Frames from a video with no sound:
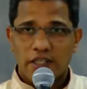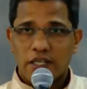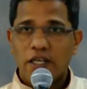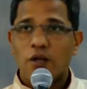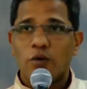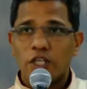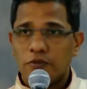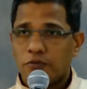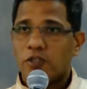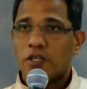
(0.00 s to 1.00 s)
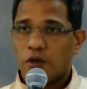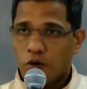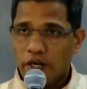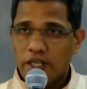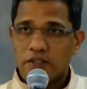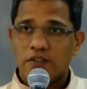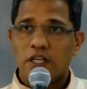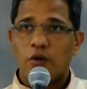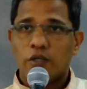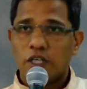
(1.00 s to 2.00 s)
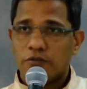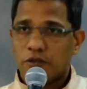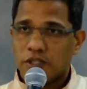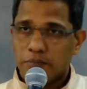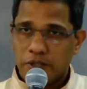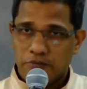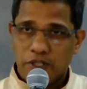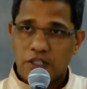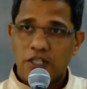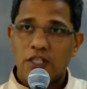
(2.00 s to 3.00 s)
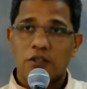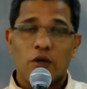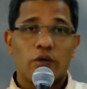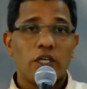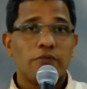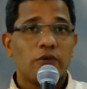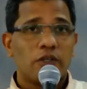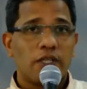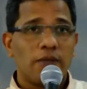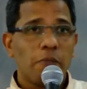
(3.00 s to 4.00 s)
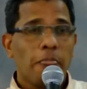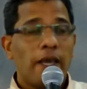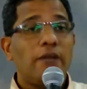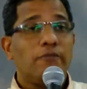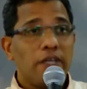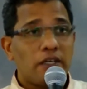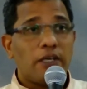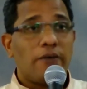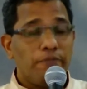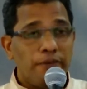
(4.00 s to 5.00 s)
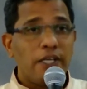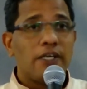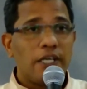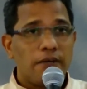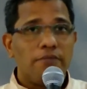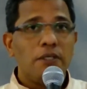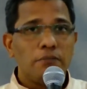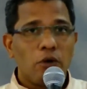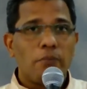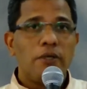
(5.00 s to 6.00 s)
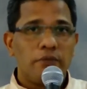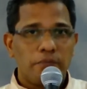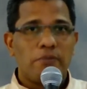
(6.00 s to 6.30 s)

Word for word: Okay, longing for the holiness and longing for the perfection and longing for the, and we are every day, every moment, we are